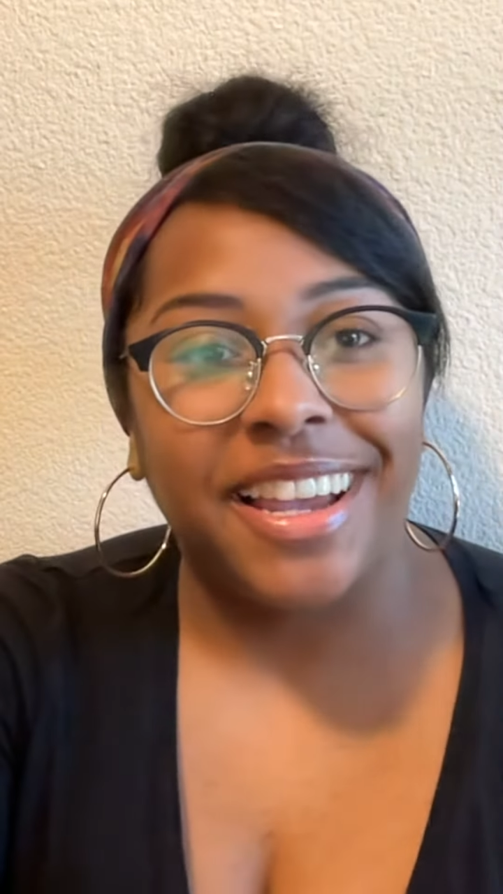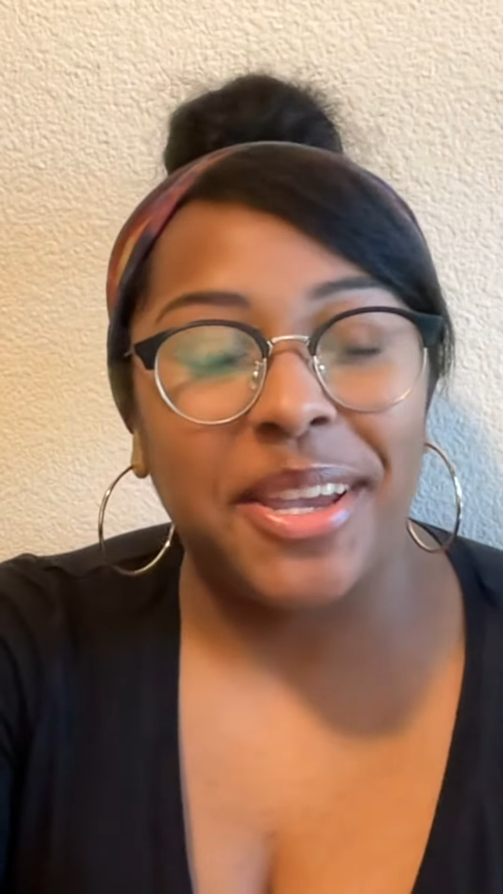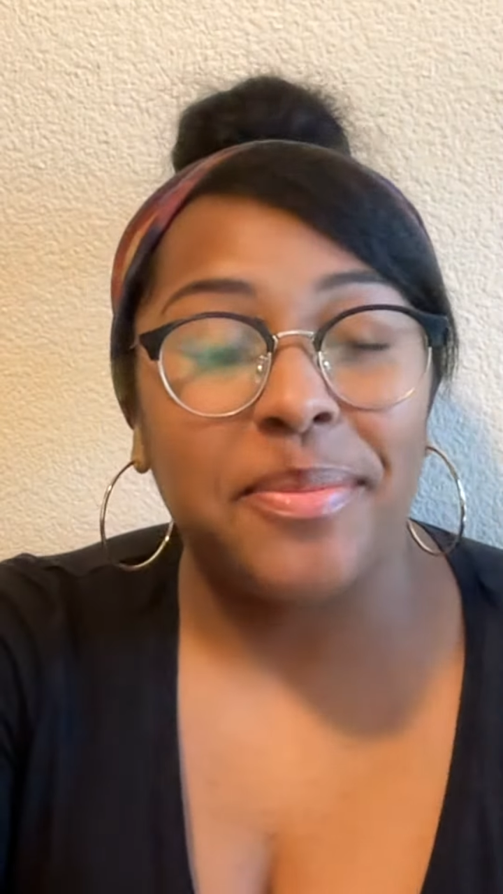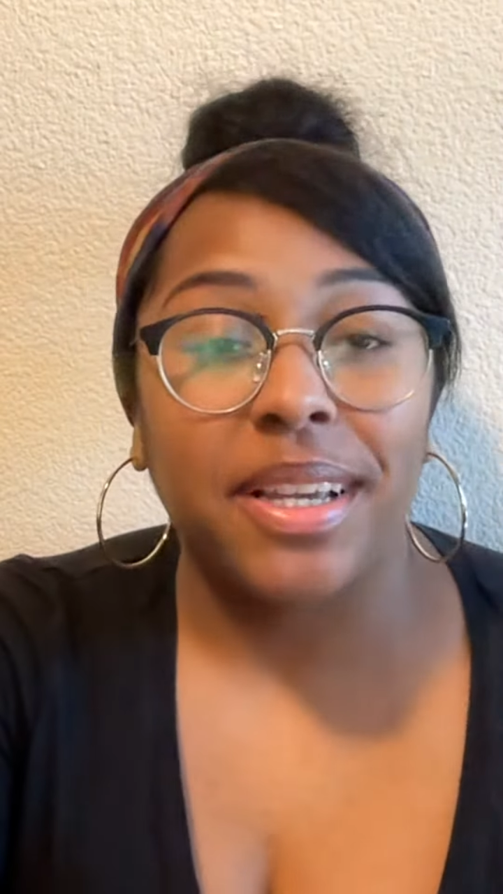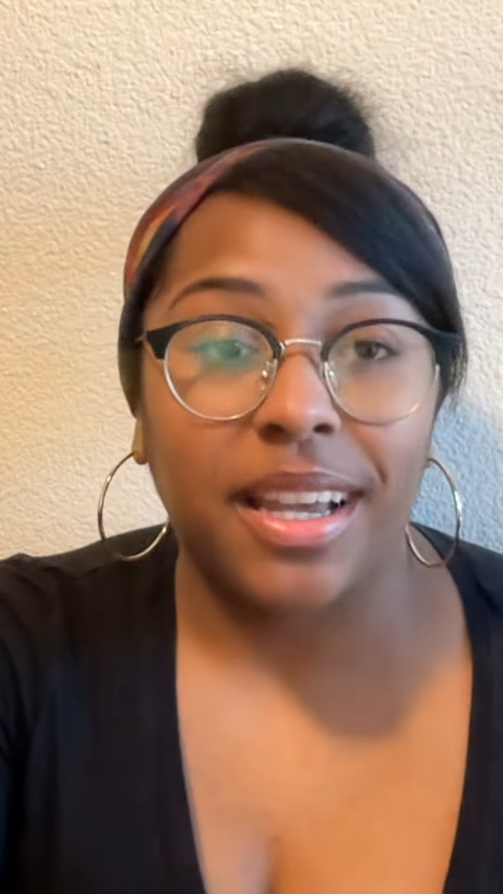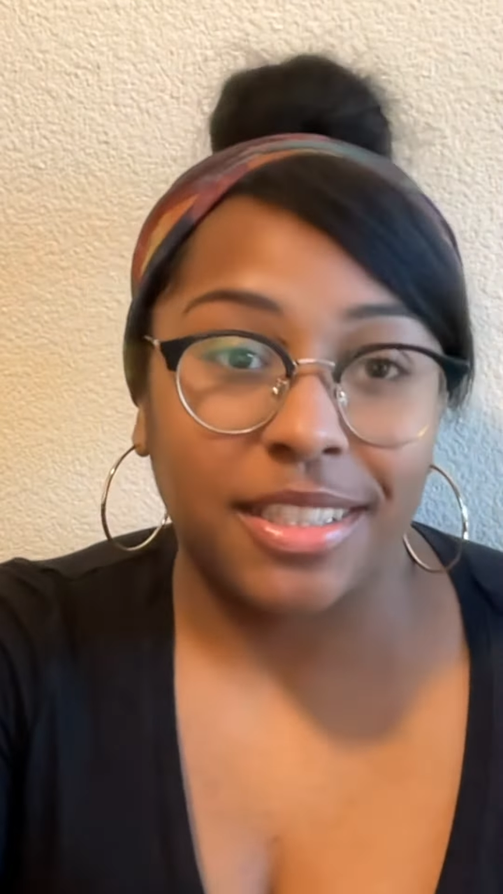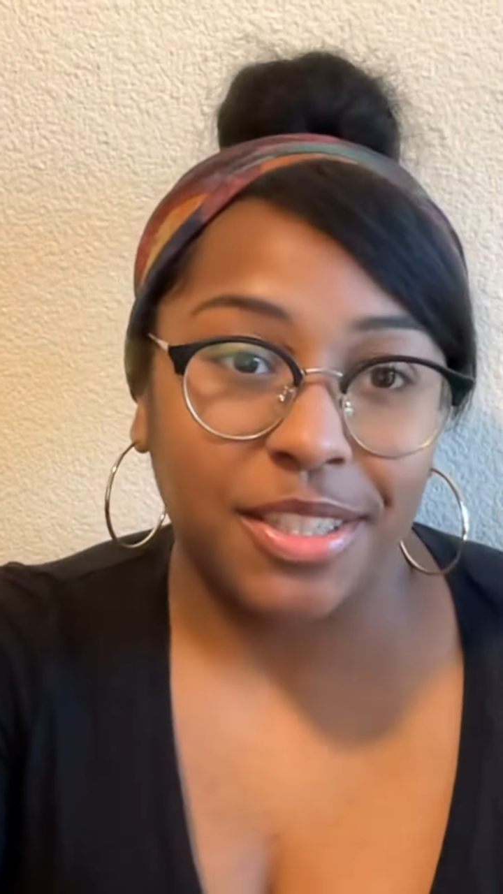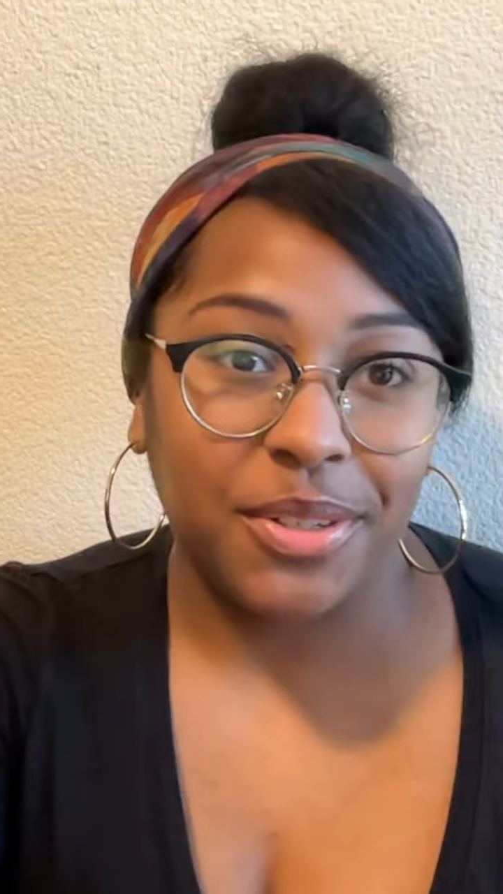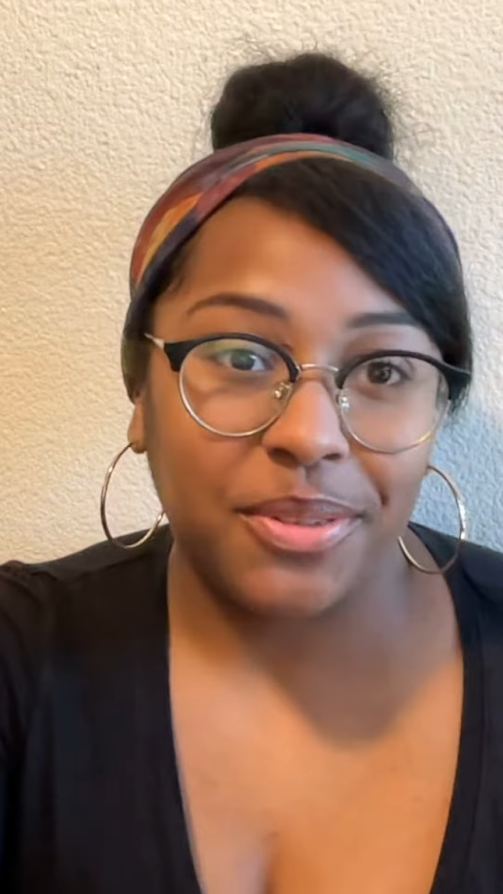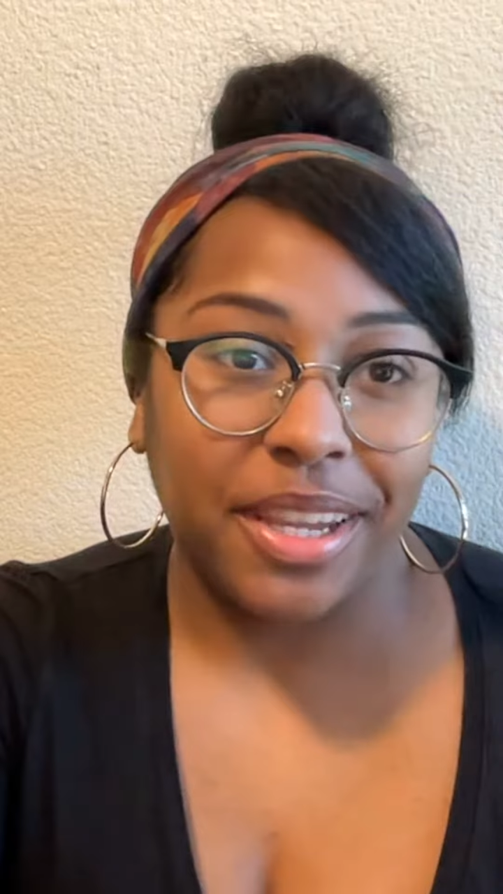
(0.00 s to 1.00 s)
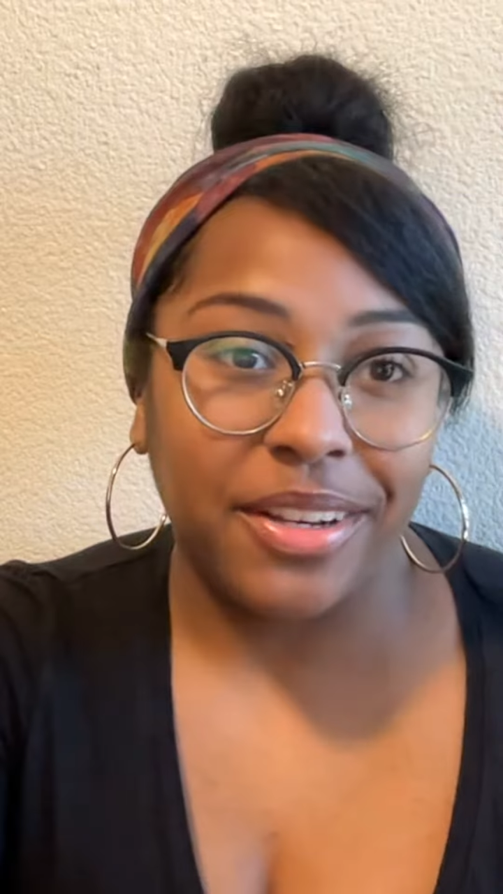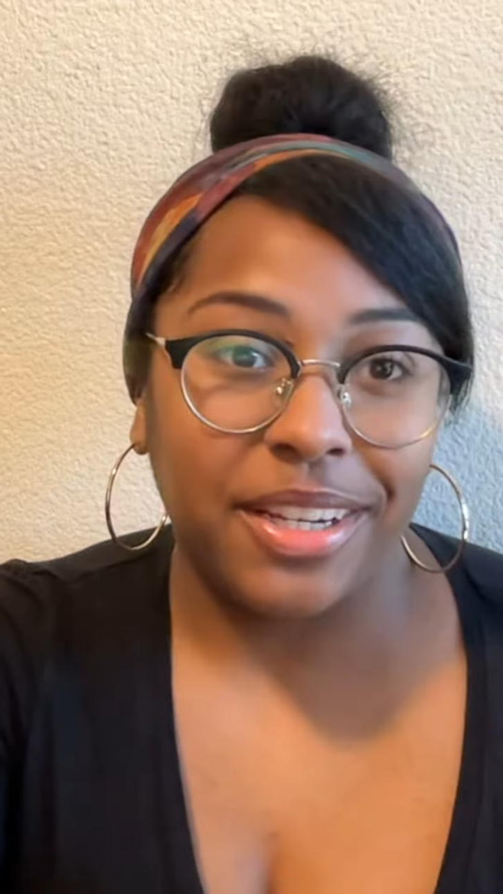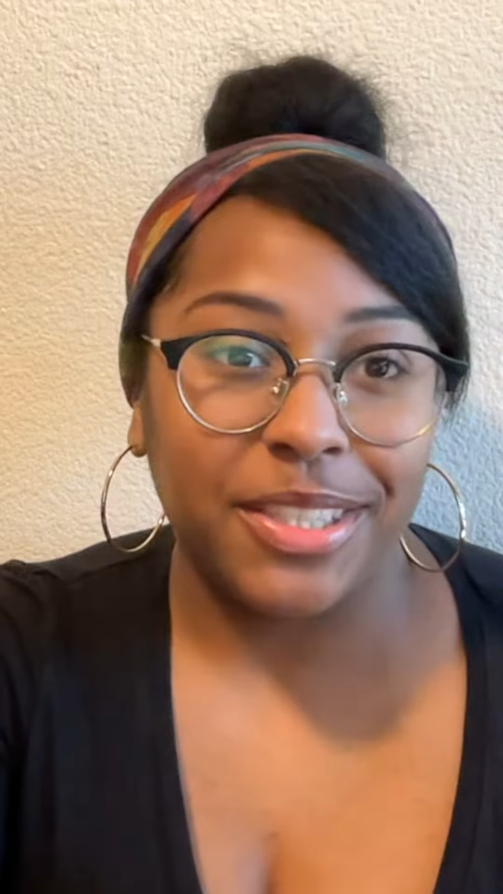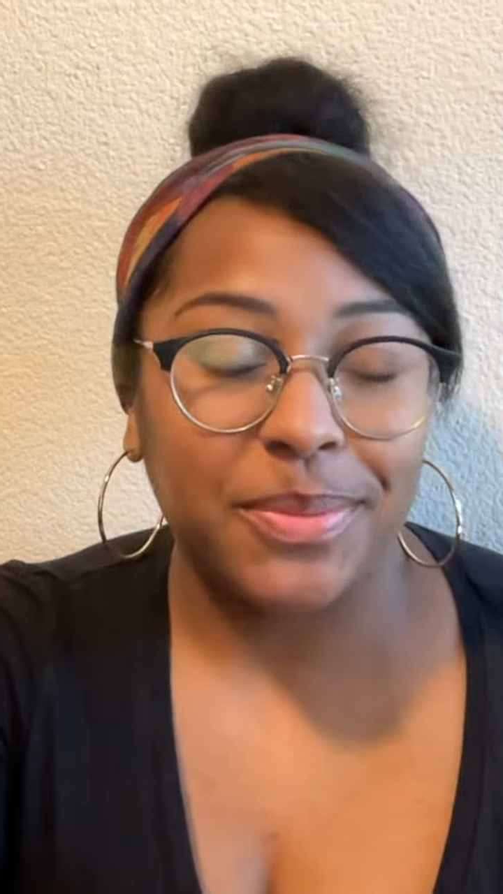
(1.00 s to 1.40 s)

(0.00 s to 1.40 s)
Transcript: I am a content creator as